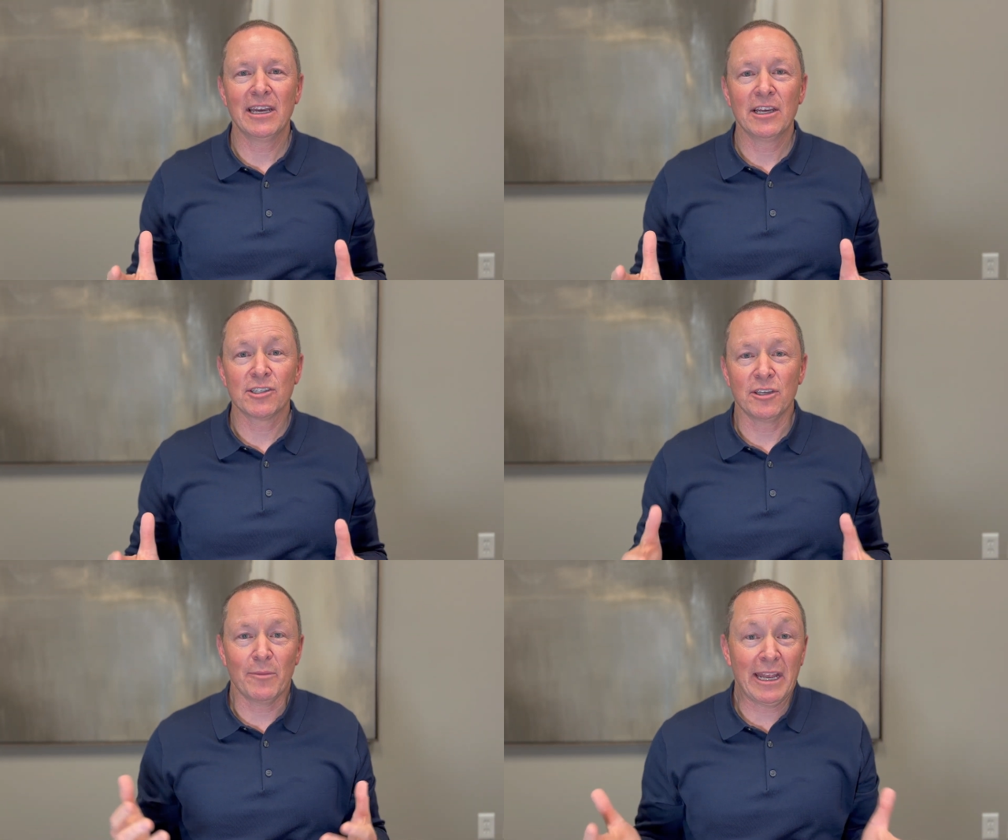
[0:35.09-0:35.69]

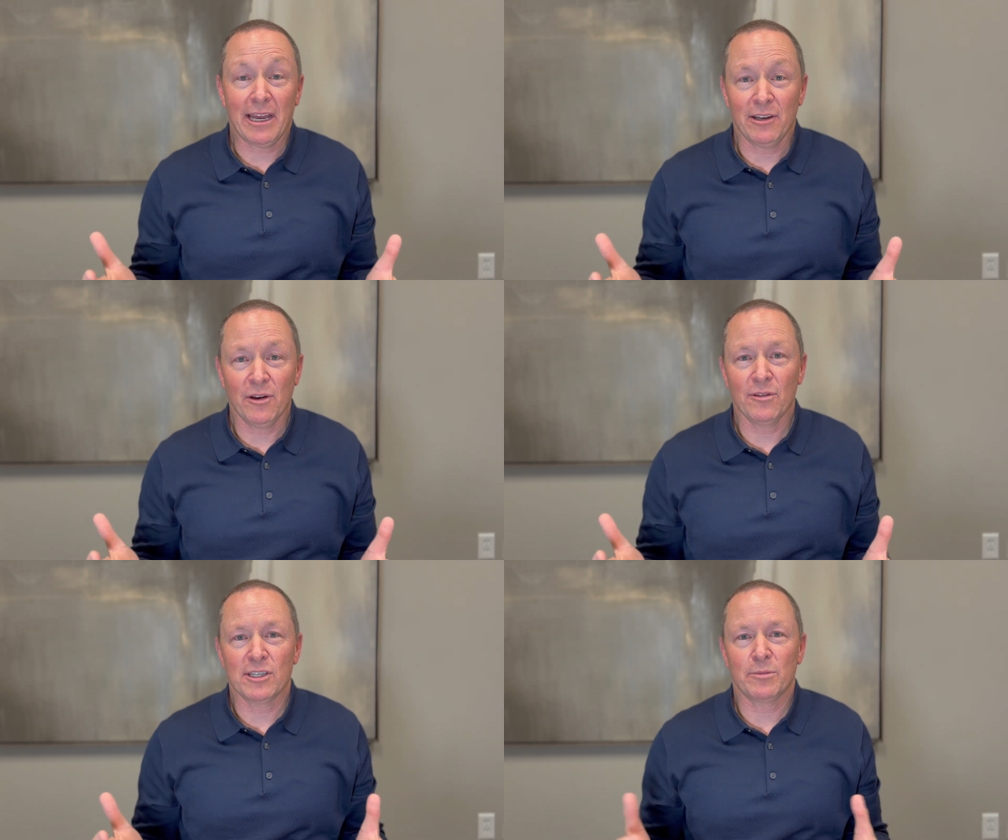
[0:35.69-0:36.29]
So you may not
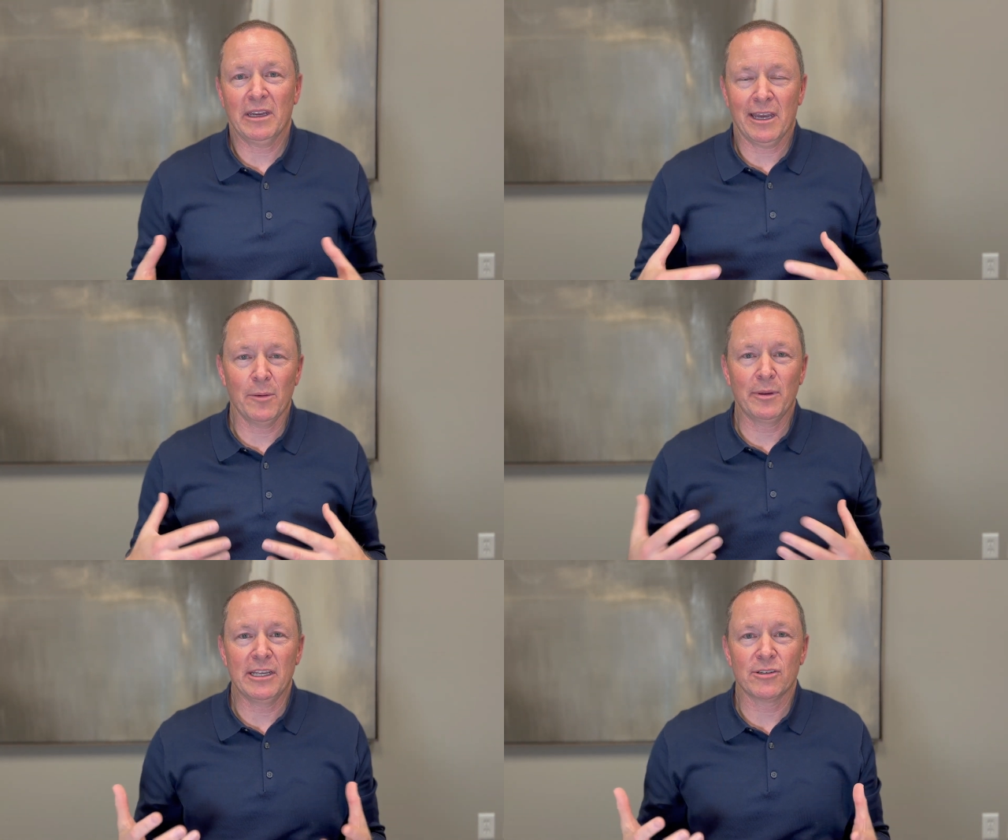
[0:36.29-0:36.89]
know this, but
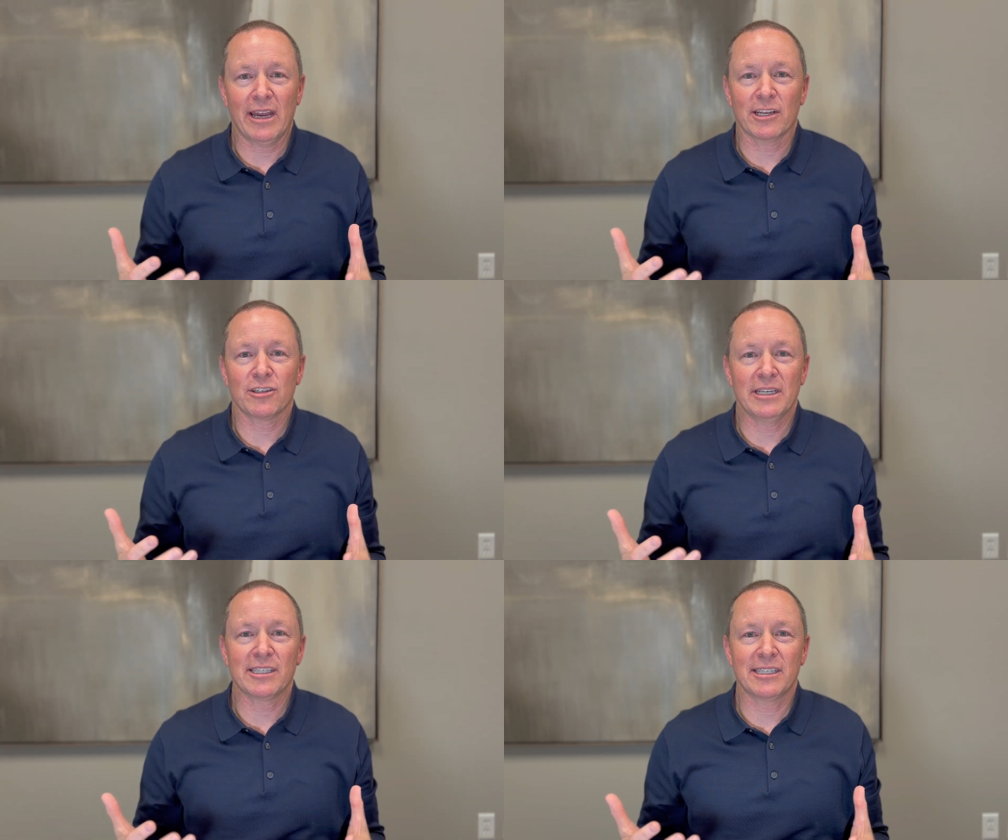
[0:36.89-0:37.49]
companies are
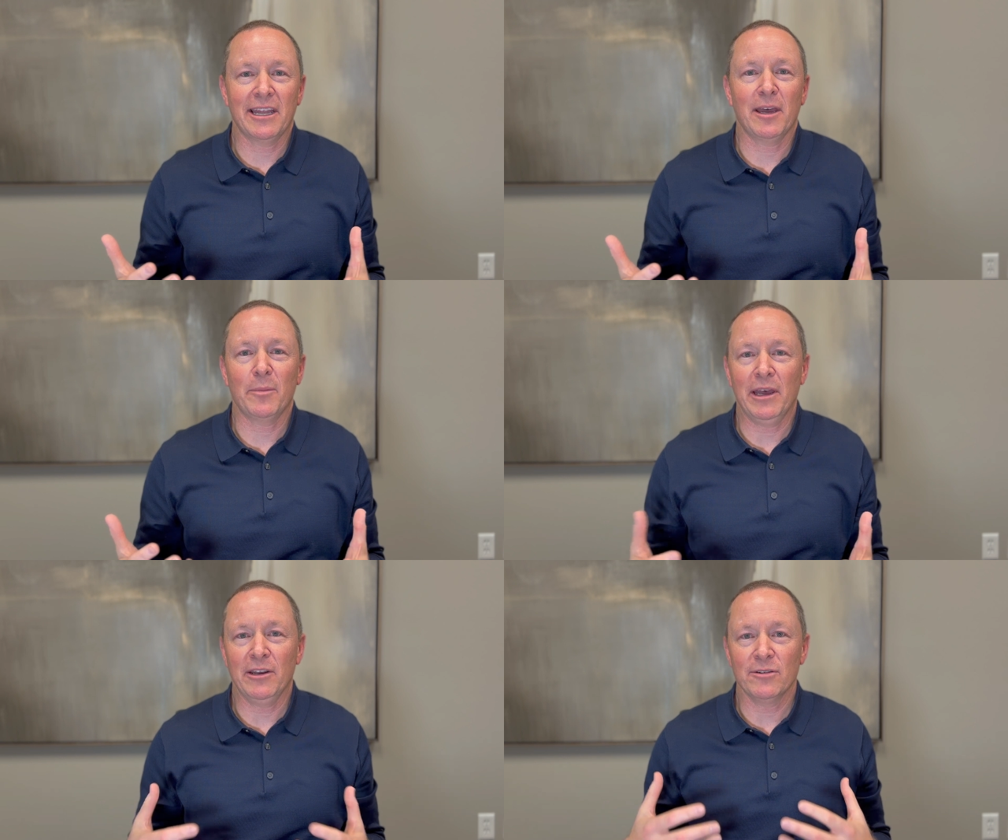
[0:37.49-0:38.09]
actually set
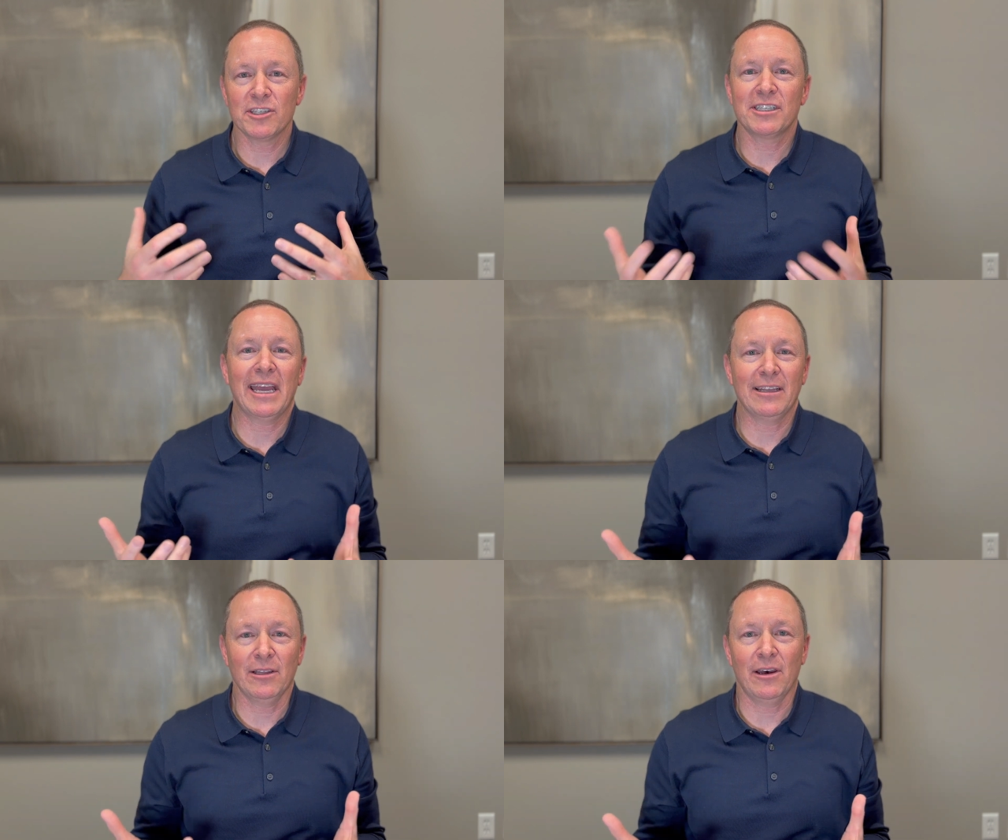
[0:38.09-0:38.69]
up under
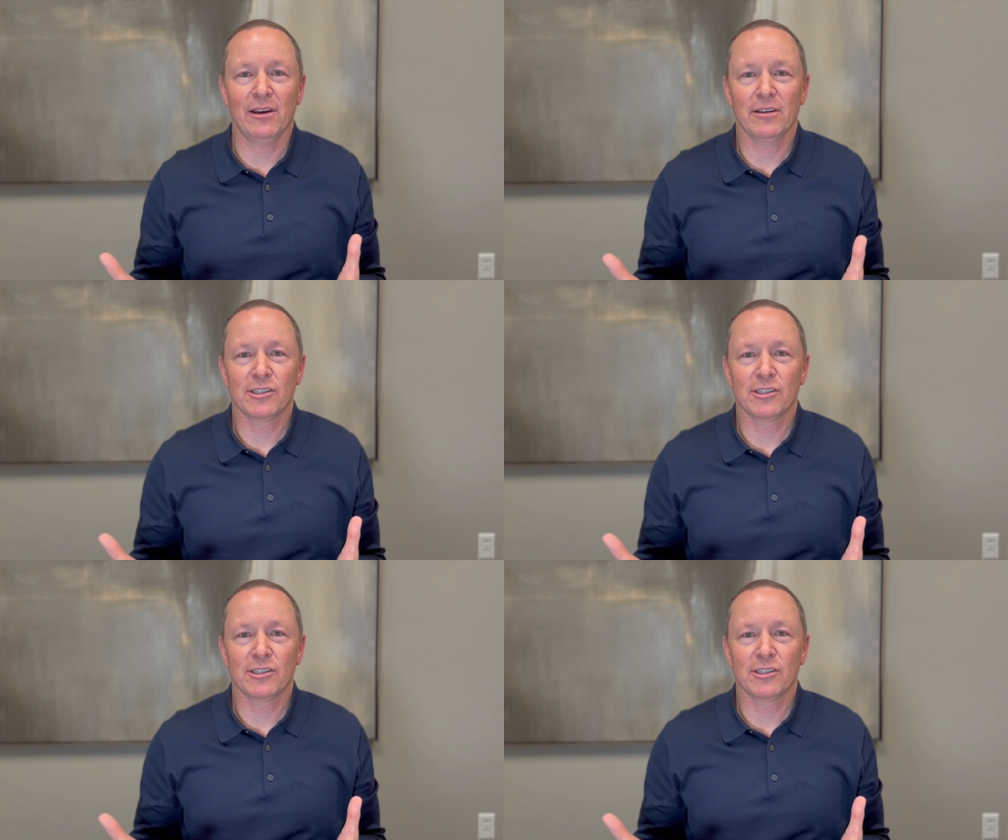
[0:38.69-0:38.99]
state law.